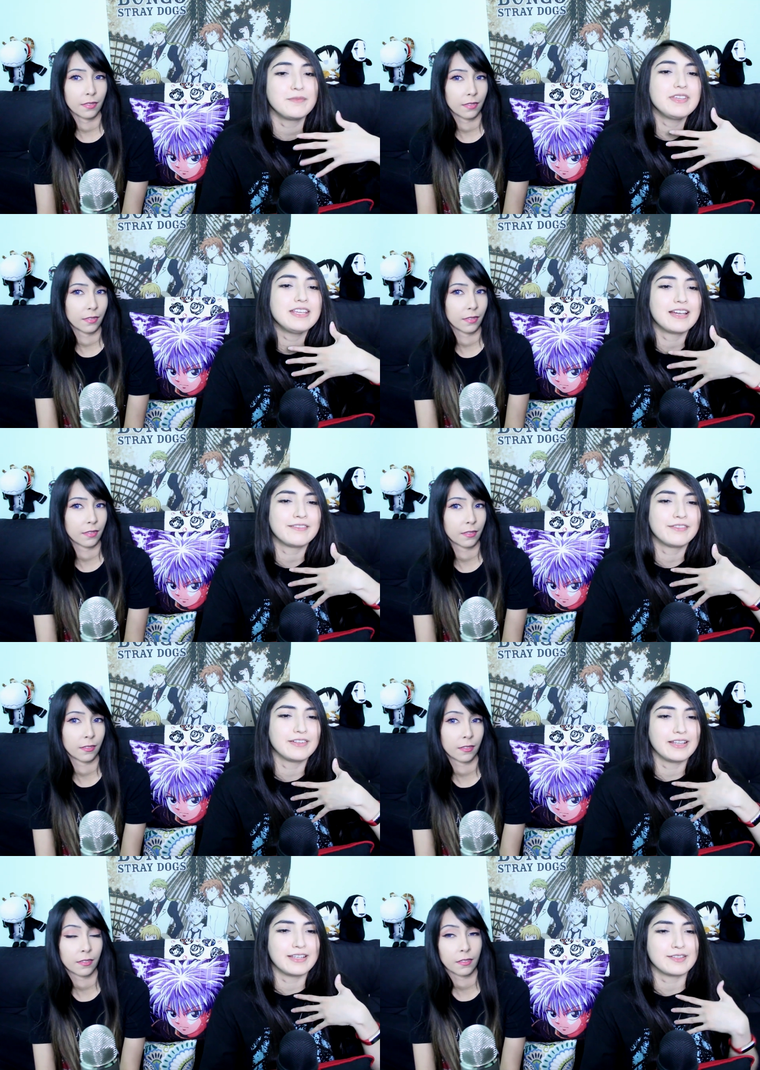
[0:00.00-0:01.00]
Speaker 1: me, I
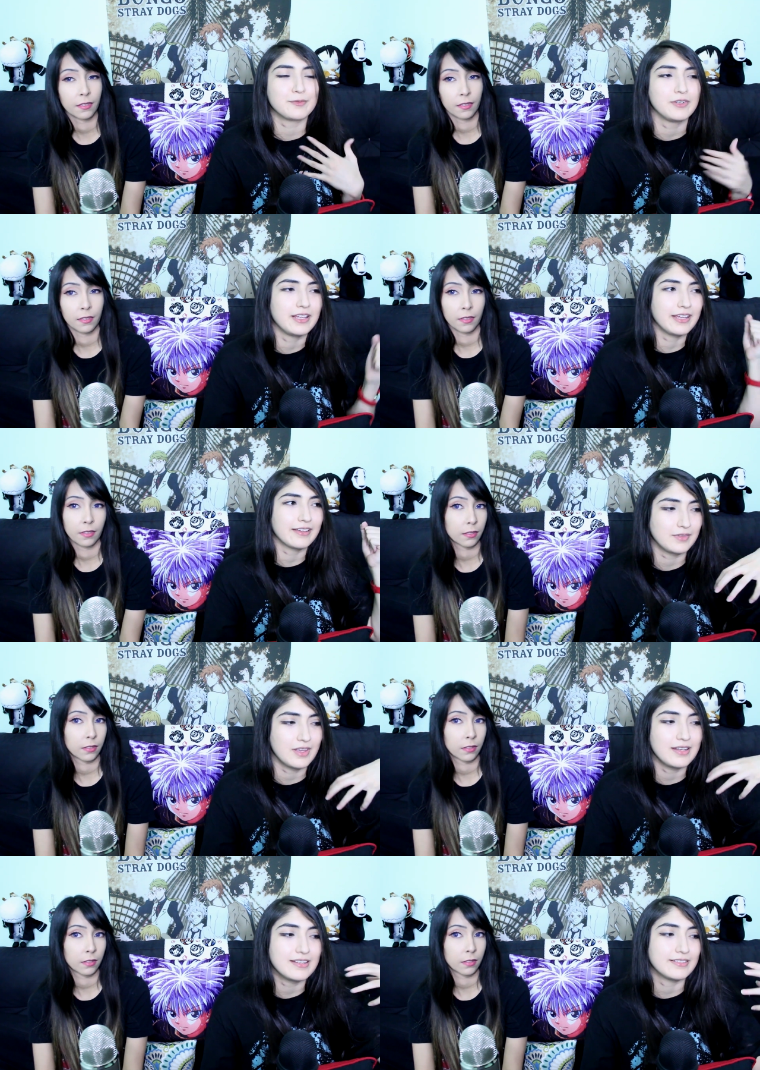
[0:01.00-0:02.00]
feel like it's more like
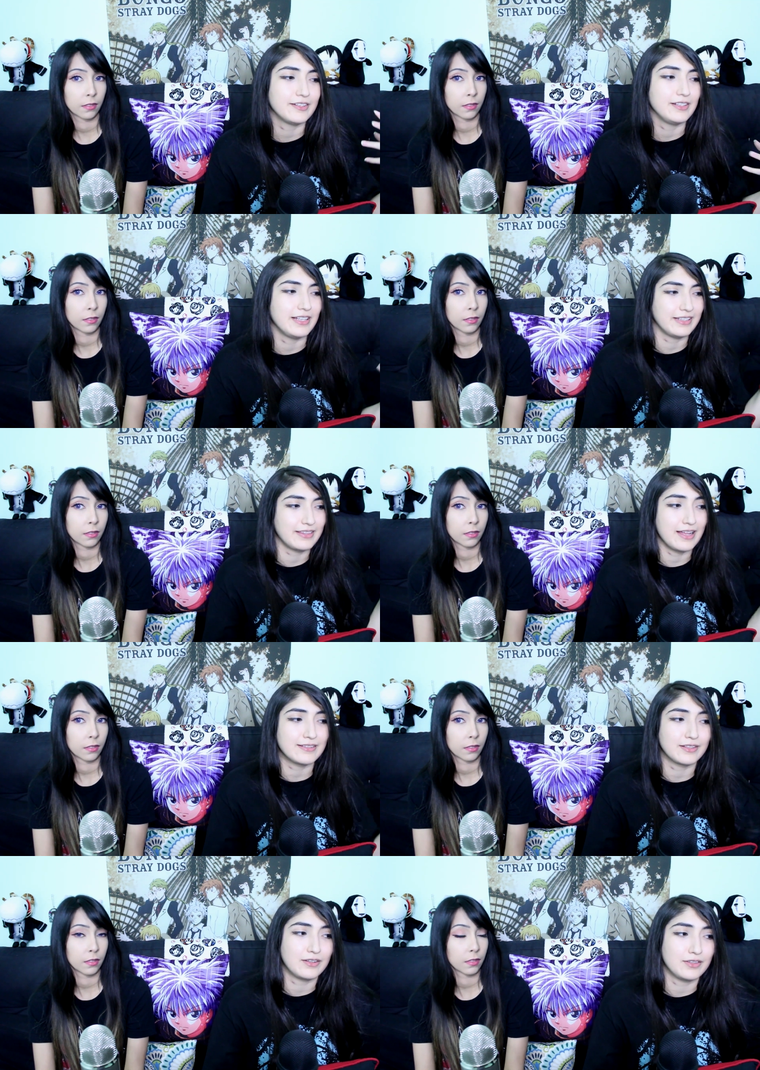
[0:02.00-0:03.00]
not necessarily like
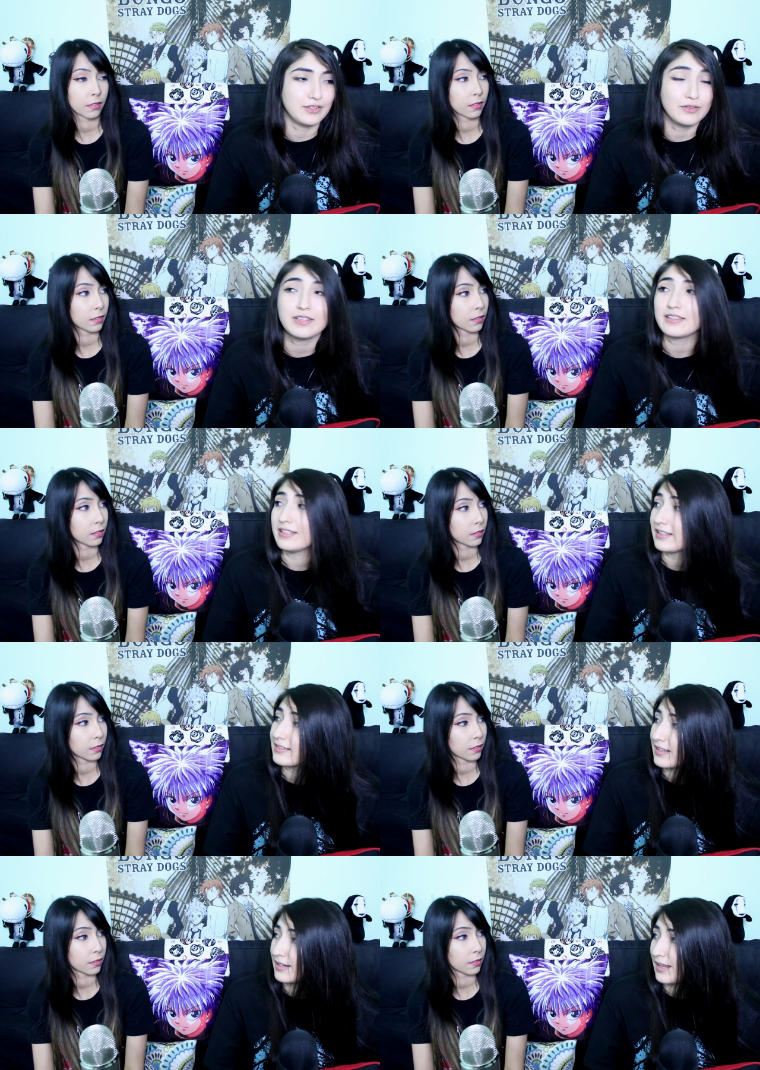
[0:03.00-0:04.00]
that's the only thing
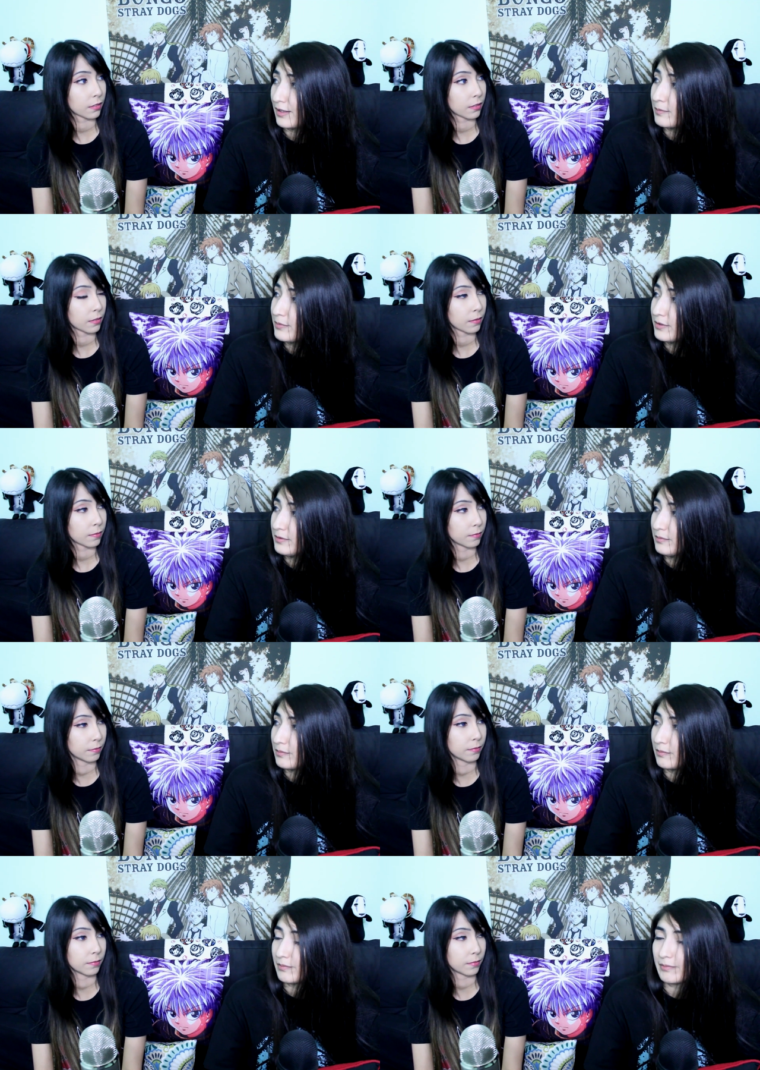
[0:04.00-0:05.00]
that's going to help you.
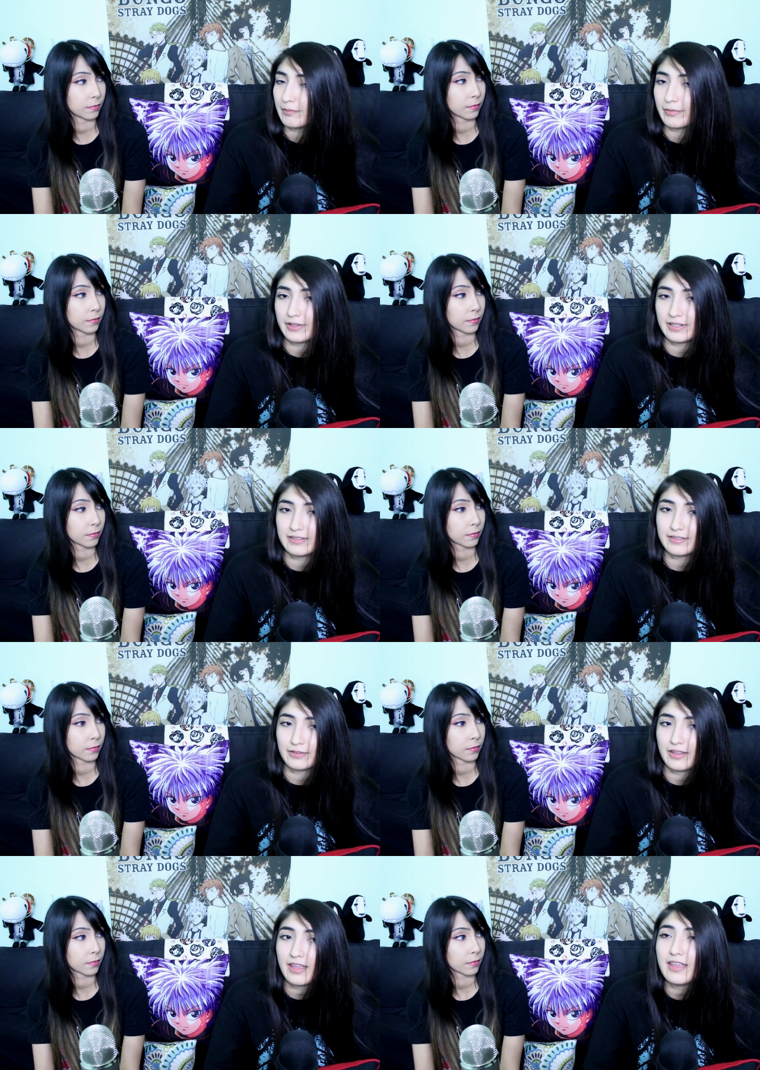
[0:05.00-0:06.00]
Mm-hmm but it's
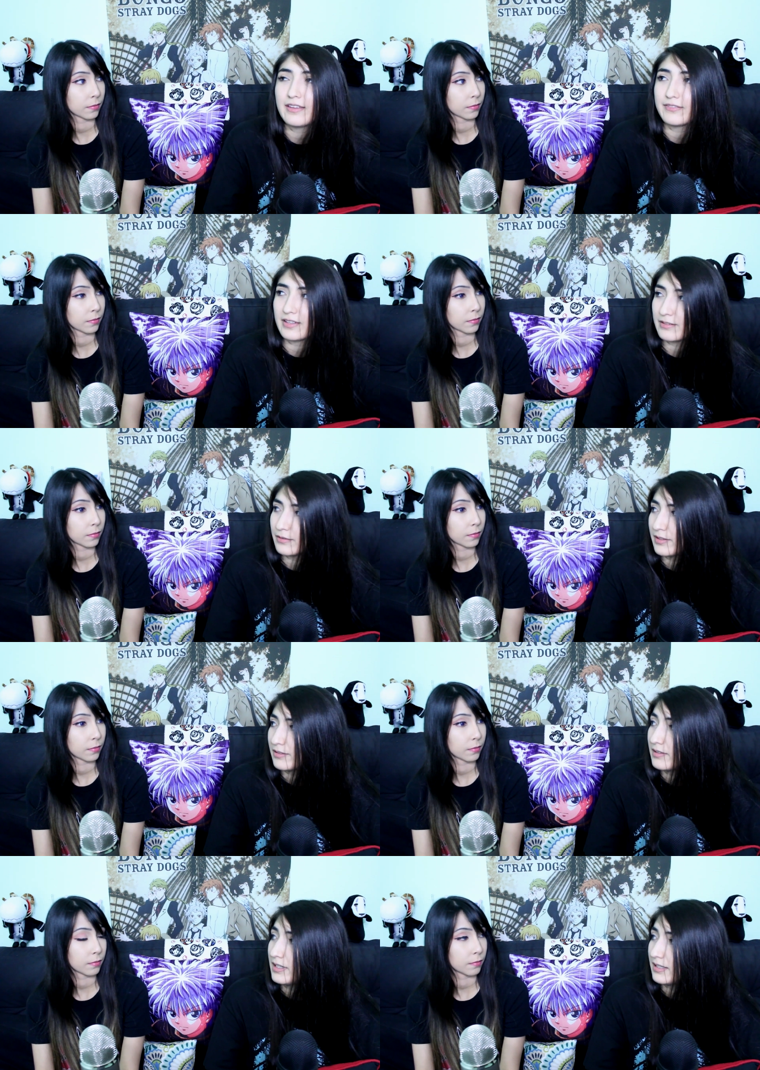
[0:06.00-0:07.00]
okay if that's what
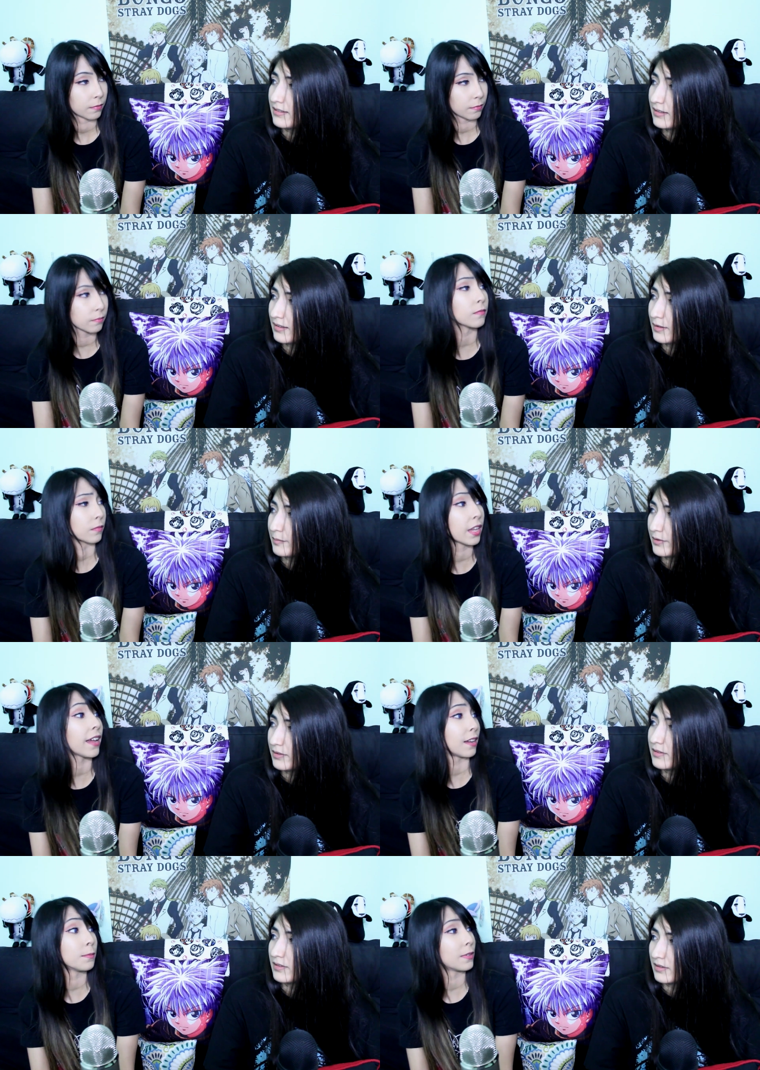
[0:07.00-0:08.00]
you need. Mm,
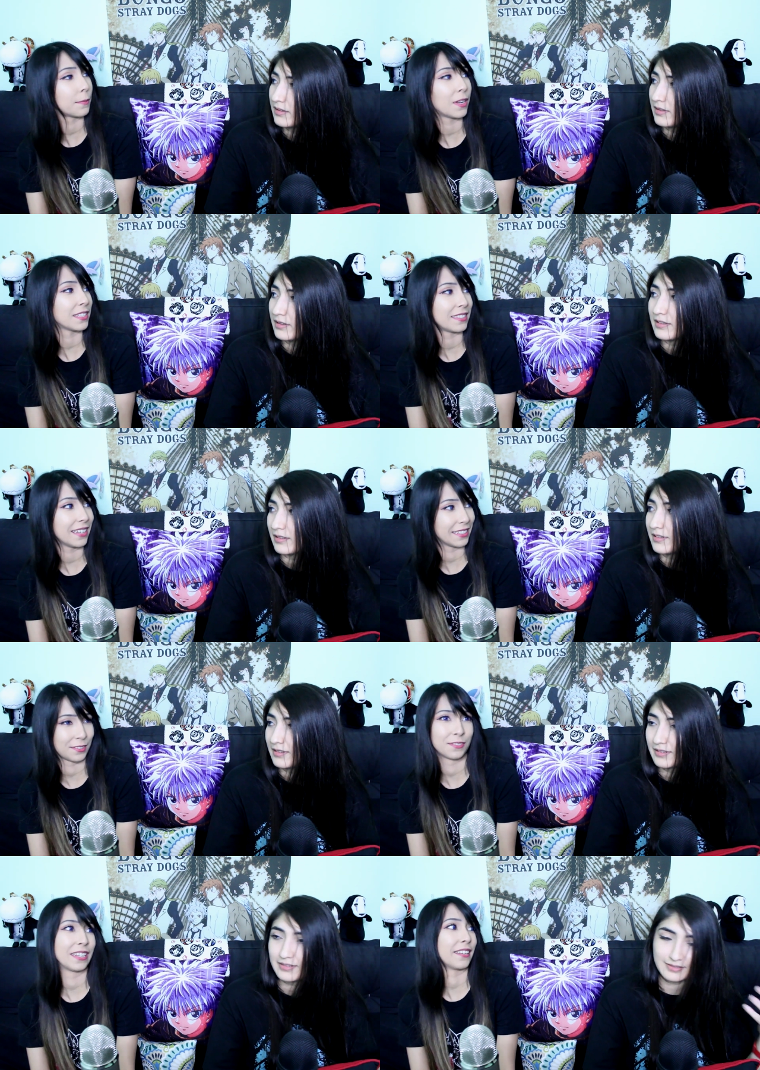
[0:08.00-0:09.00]
yeah, I'm, I'm not saying
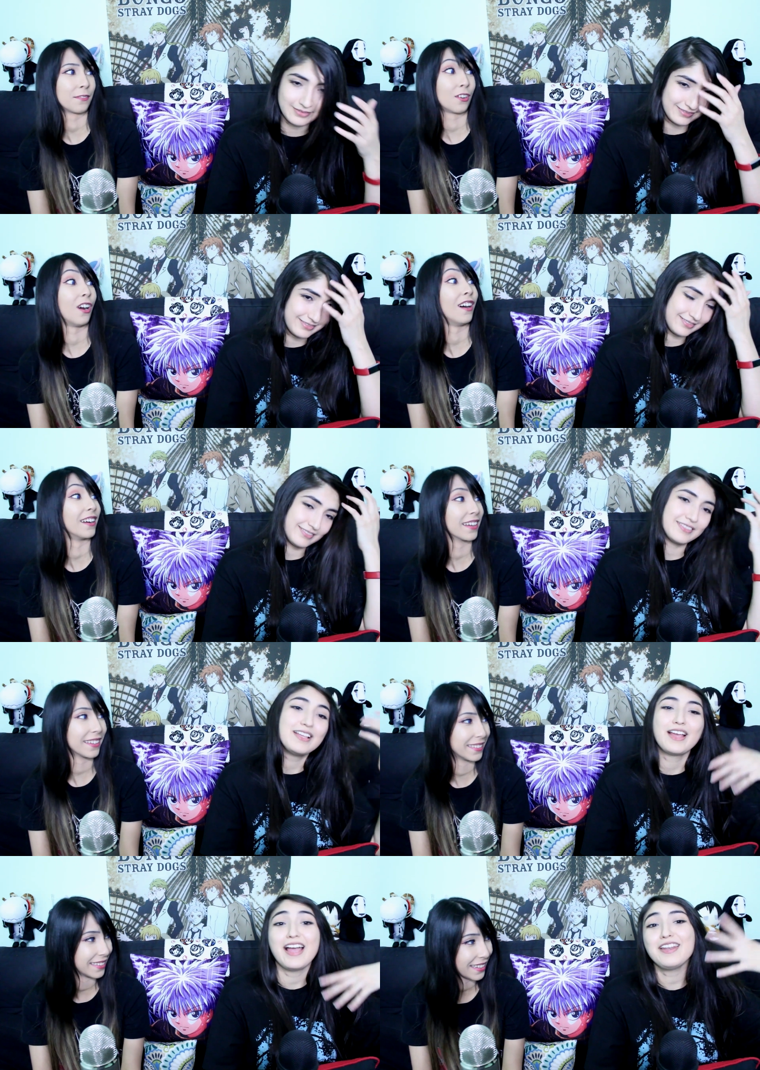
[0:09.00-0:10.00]
it's like
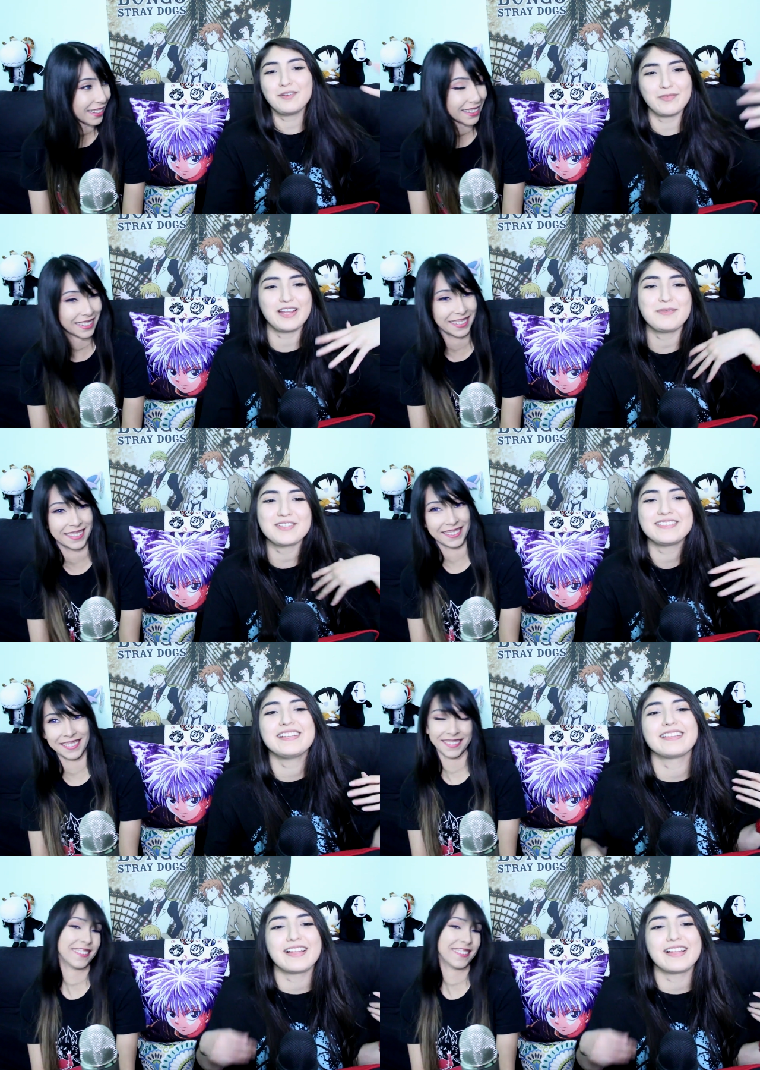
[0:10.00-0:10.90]
wrong. I know, but I'm just saying